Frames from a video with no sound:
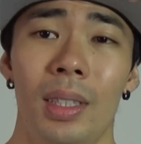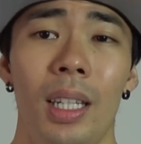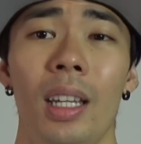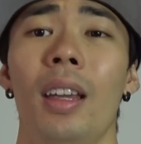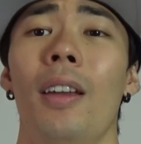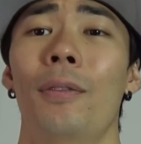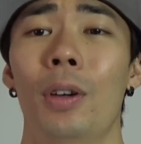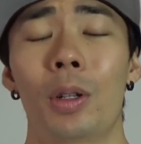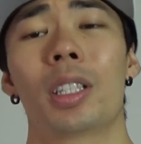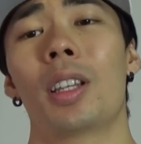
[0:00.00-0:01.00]
Okay,
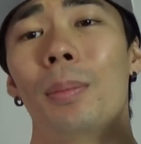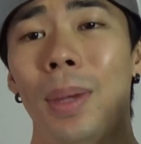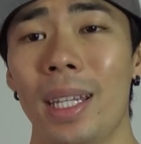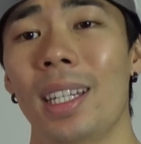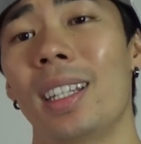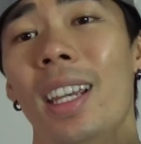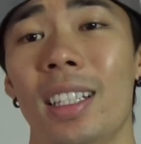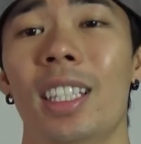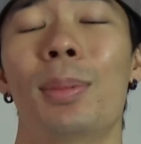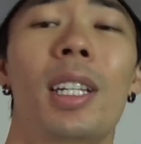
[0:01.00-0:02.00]
focus on making
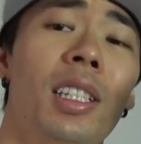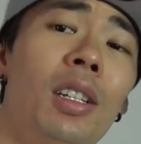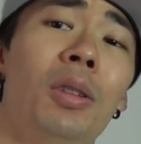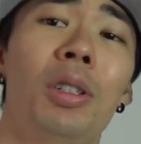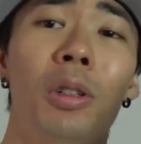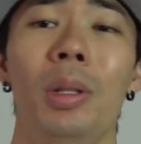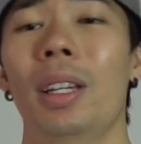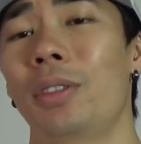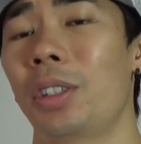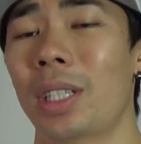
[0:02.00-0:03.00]
gains, especially you new
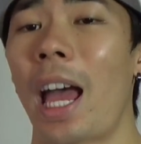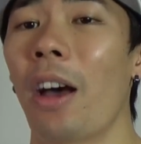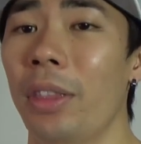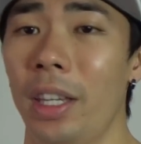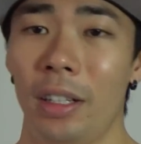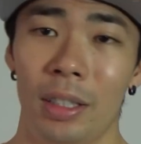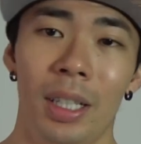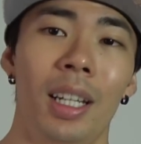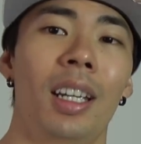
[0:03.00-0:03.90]
lifters out there.